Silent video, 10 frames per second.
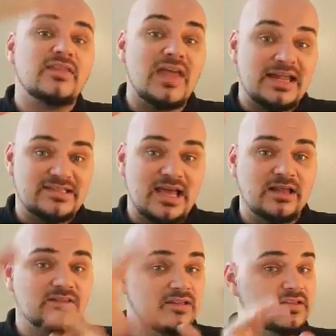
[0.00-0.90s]
that
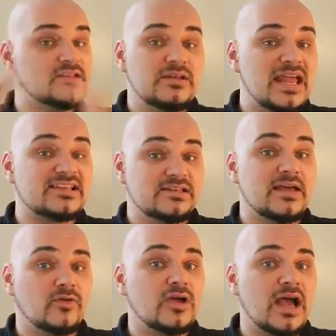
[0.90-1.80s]
talented. These next
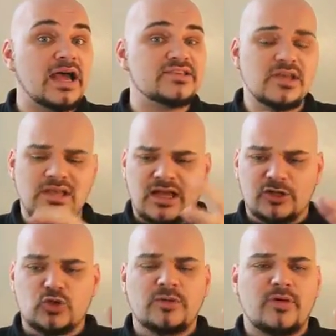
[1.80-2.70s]
level guys.
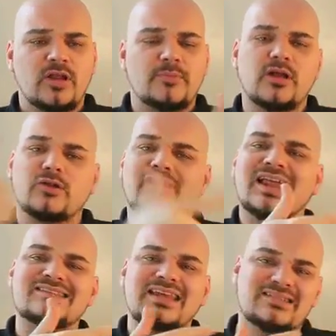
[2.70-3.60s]
Troy Polamalu, the
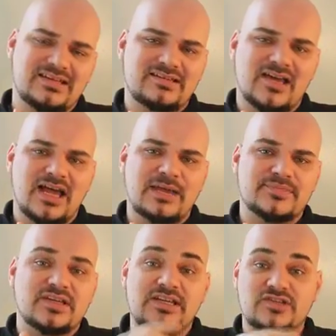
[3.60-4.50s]
last 18
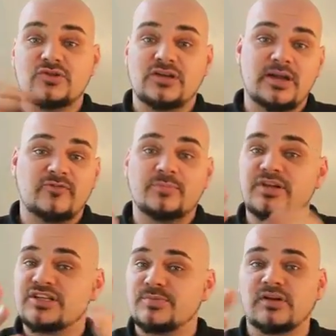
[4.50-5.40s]
times he's suited up for
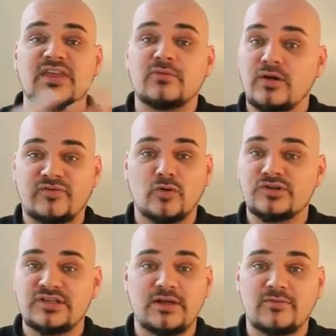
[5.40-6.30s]
Pittsburgh, they've won
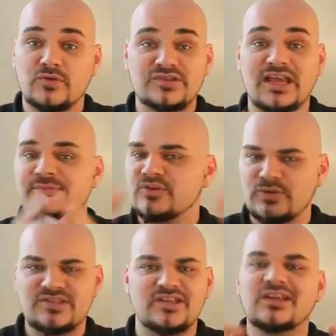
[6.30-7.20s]
14 of those games. So
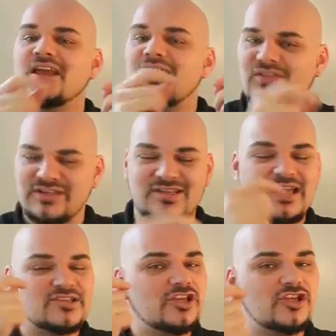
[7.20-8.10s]
we see this
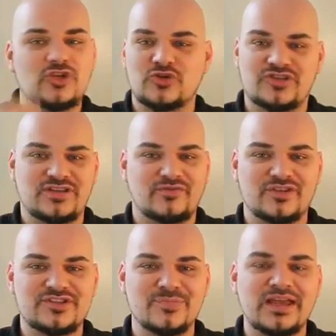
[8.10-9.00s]
guy's a huge
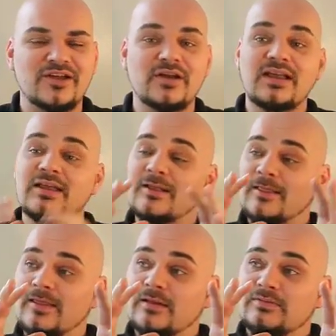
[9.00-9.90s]
difference maker.
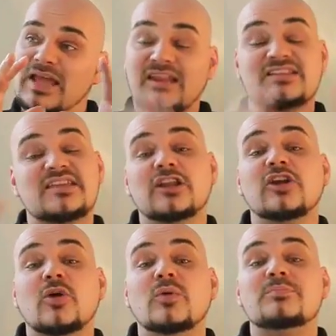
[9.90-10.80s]
Now let's take a
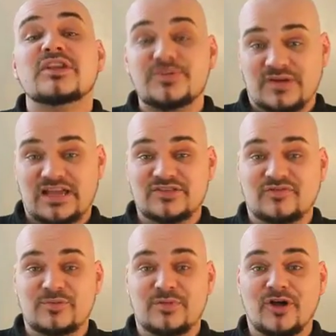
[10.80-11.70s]
look at when Pittsburgh has the
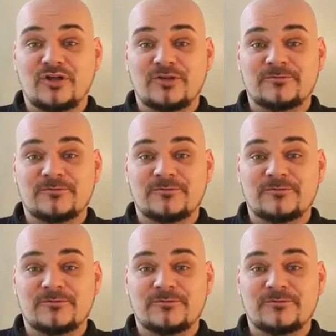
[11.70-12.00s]
football.